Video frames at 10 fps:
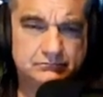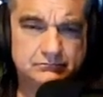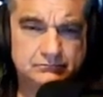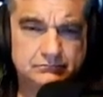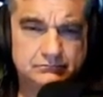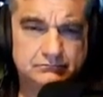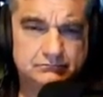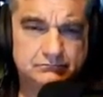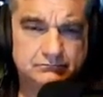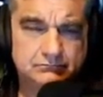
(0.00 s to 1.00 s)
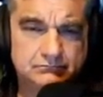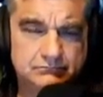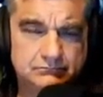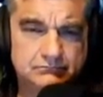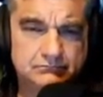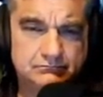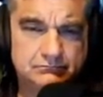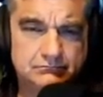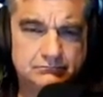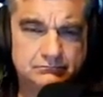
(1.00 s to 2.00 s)

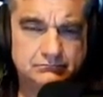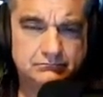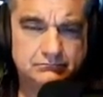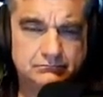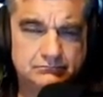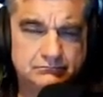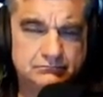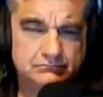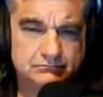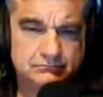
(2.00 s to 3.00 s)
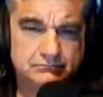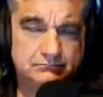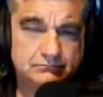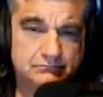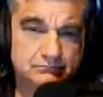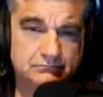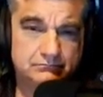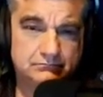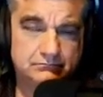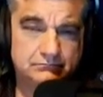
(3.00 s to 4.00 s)

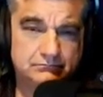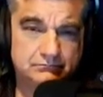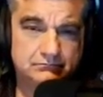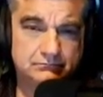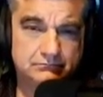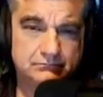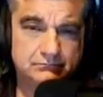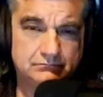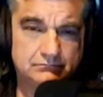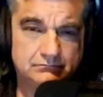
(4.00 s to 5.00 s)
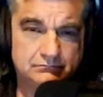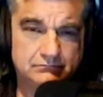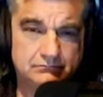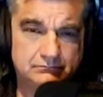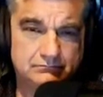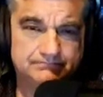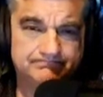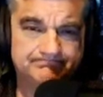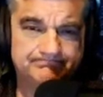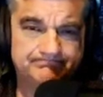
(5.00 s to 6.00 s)

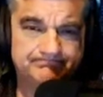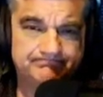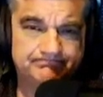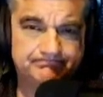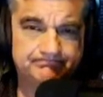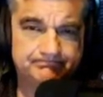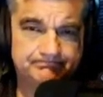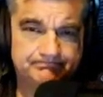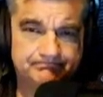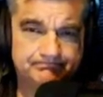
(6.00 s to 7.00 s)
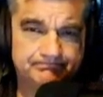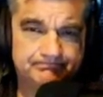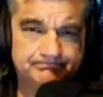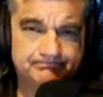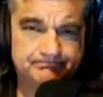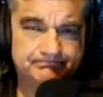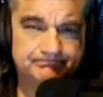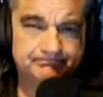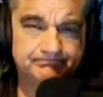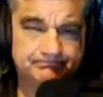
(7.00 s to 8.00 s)
[no speech]